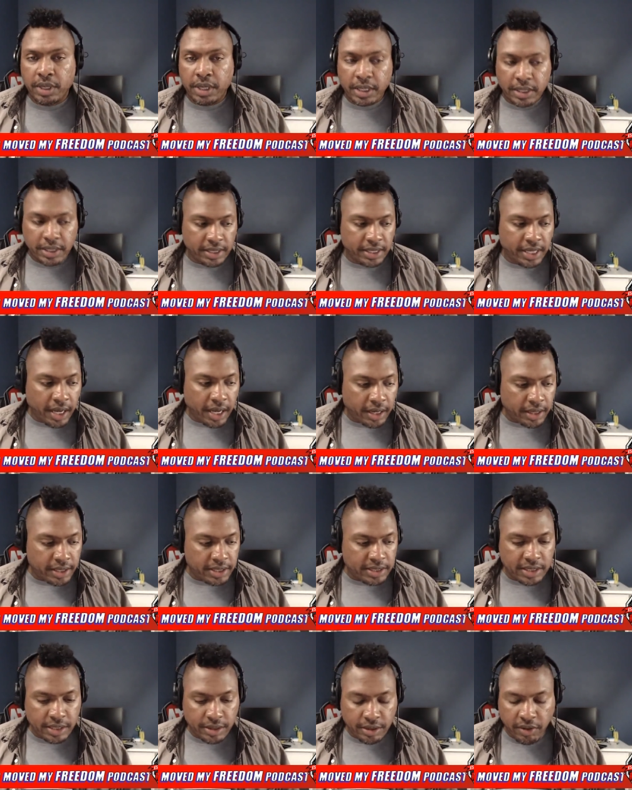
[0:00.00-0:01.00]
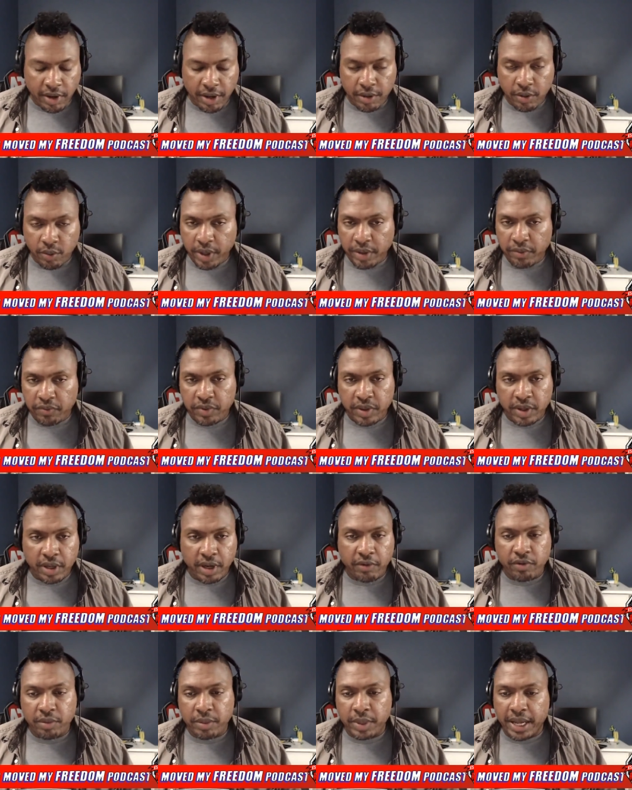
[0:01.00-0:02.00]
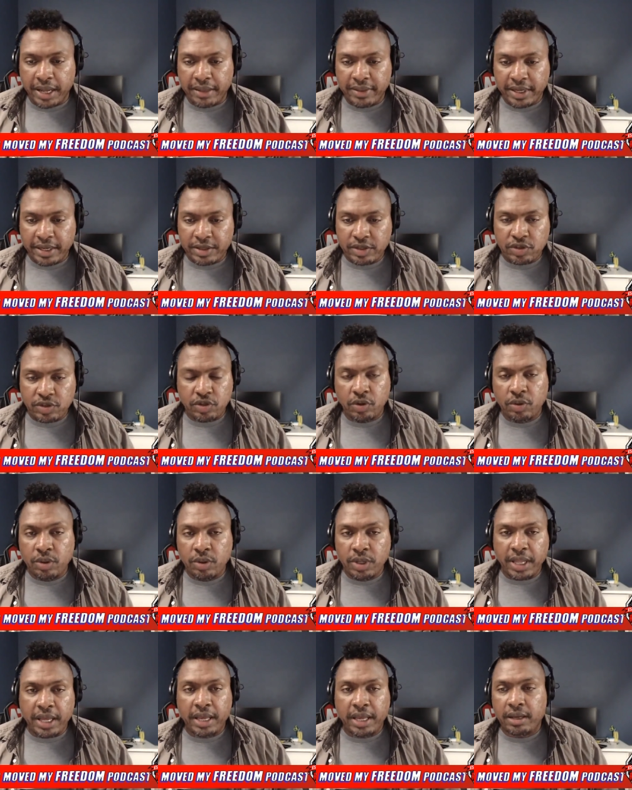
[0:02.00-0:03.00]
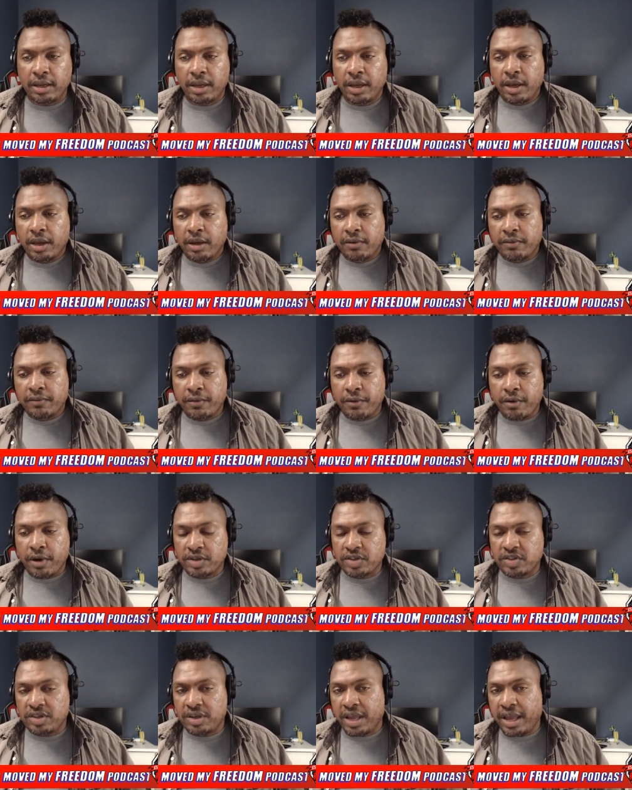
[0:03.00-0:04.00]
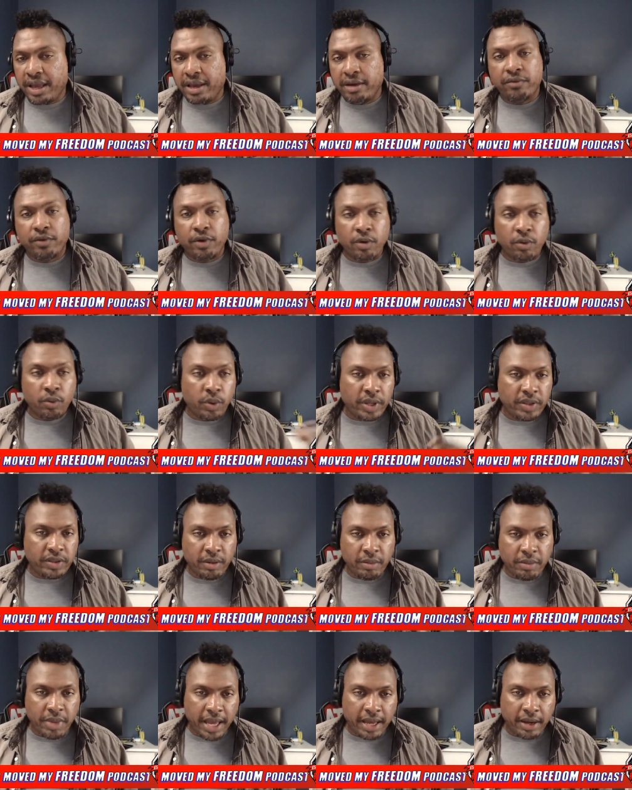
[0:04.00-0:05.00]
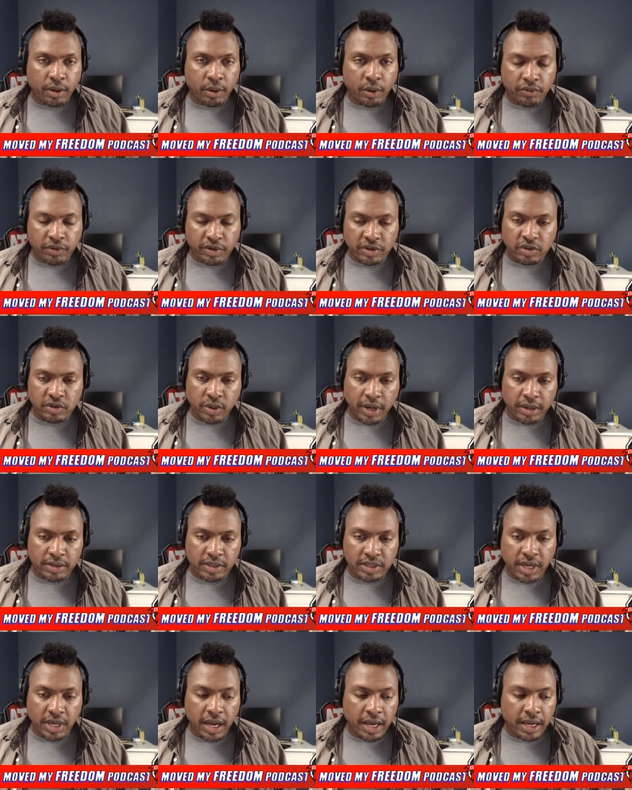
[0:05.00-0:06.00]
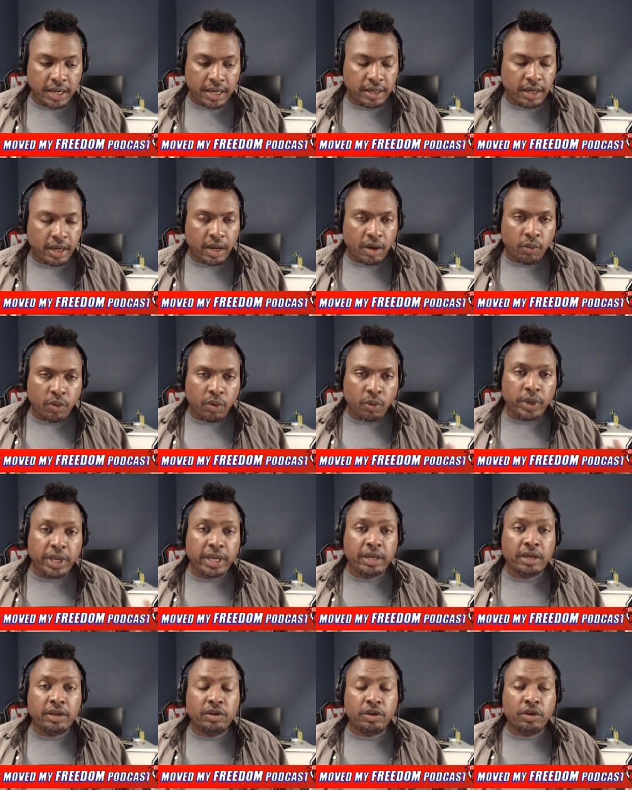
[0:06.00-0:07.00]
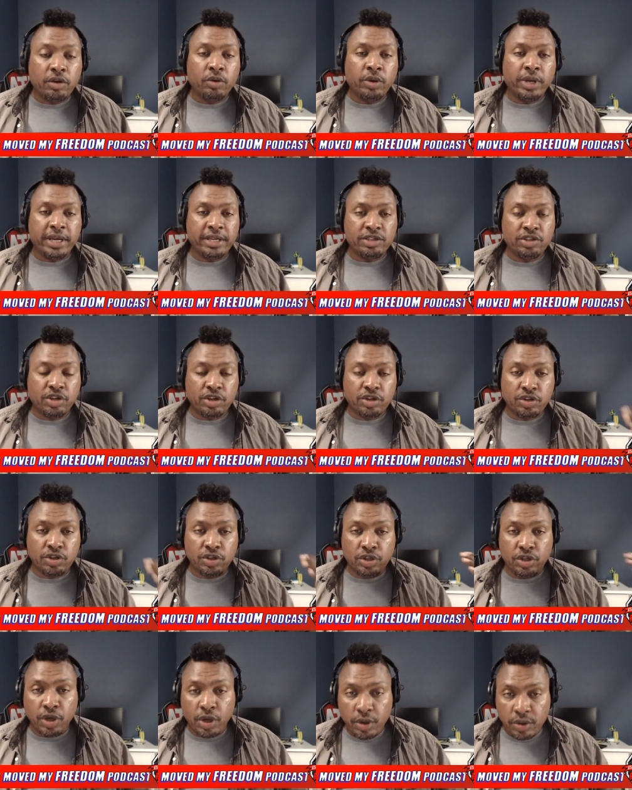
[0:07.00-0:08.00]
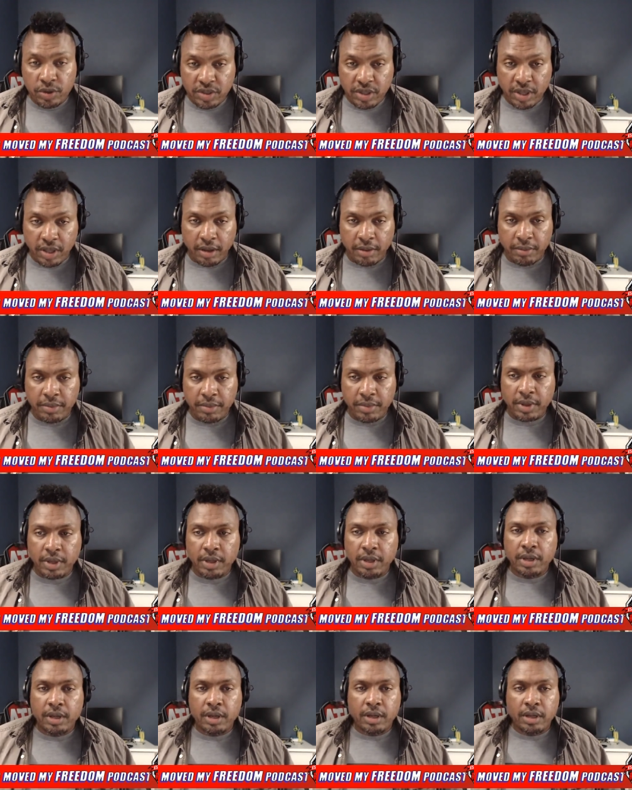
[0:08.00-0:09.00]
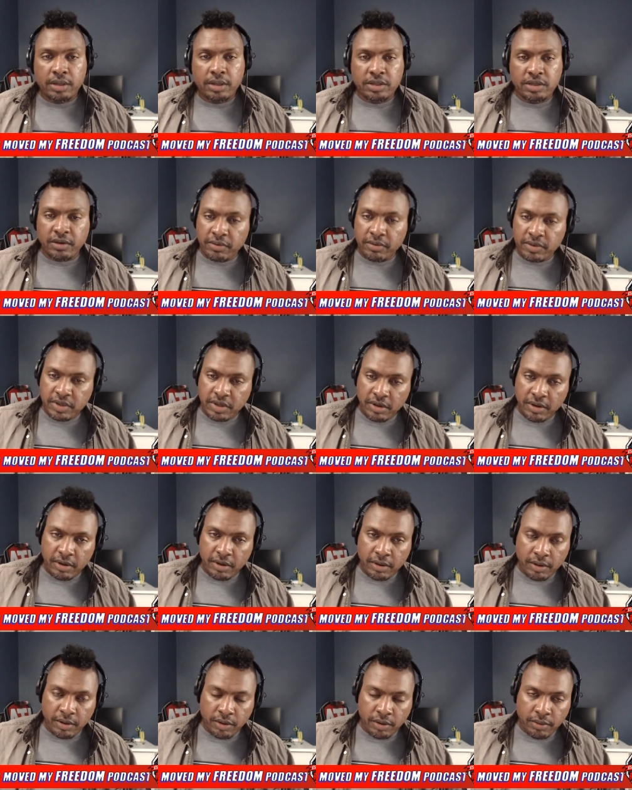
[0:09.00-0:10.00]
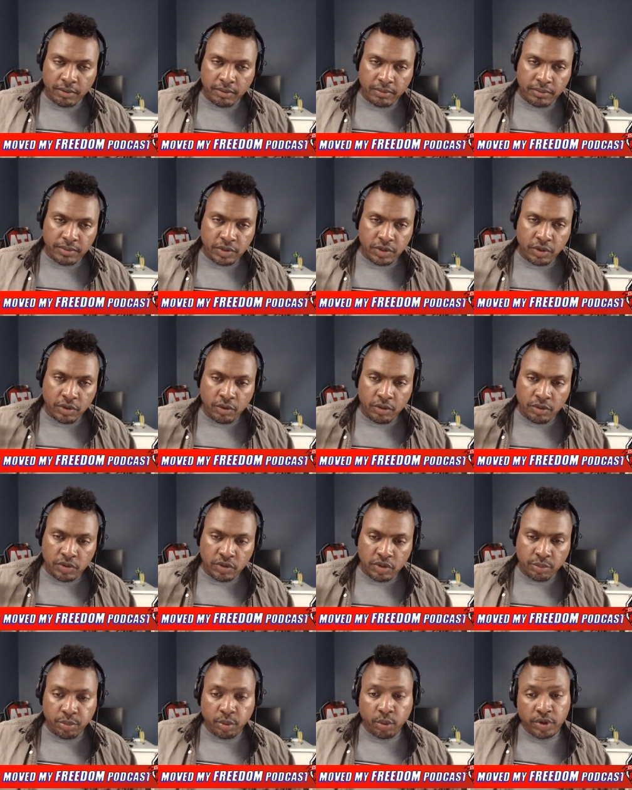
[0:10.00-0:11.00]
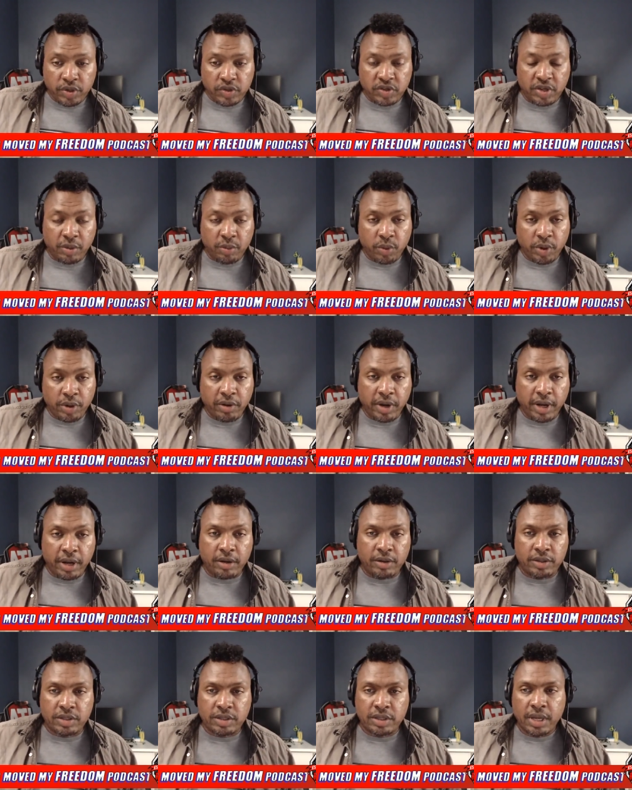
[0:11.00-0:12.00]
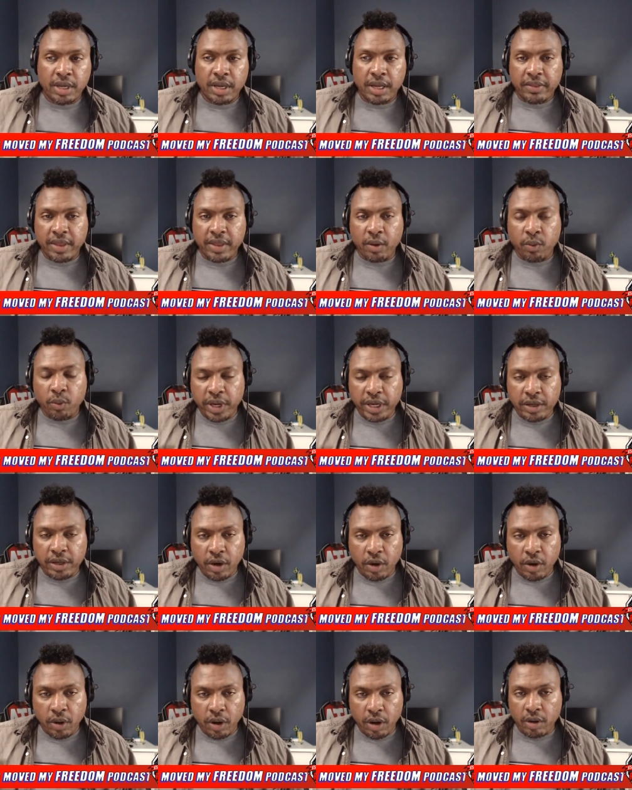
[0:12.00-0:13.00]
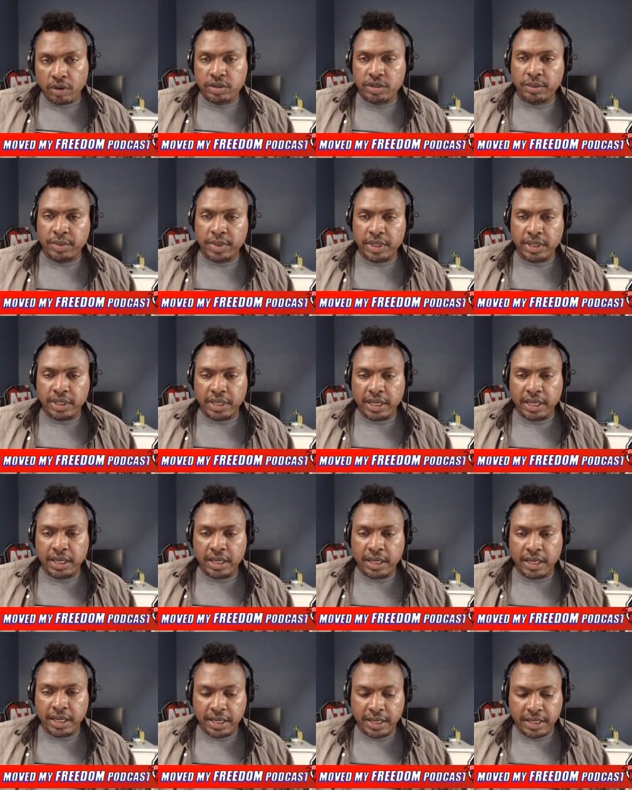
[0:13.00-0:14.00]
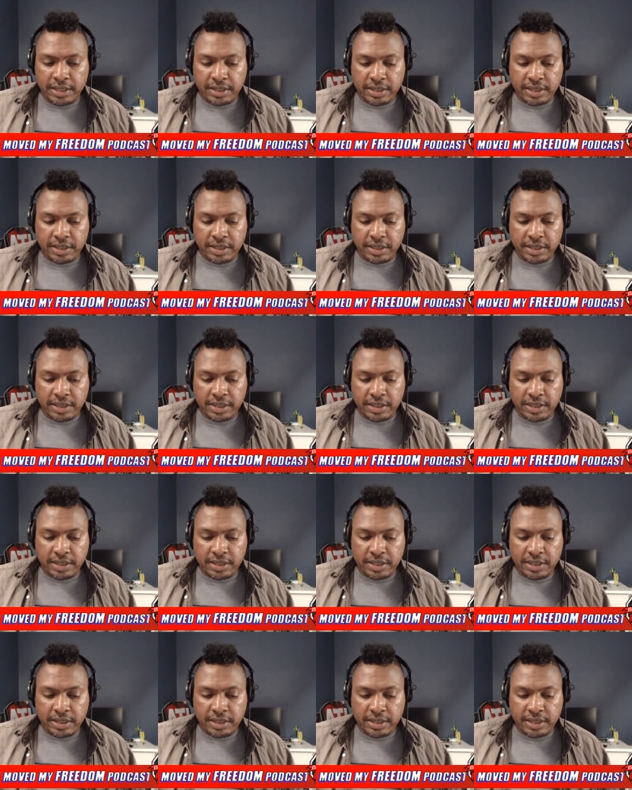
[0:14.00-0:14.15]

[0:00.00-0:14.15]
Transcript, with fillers: They're not going to sit around and wait for the government. I think it's too late for us to ever win them back over to our side. What we could do is just use them to to to support somewhere else that we know ultimately is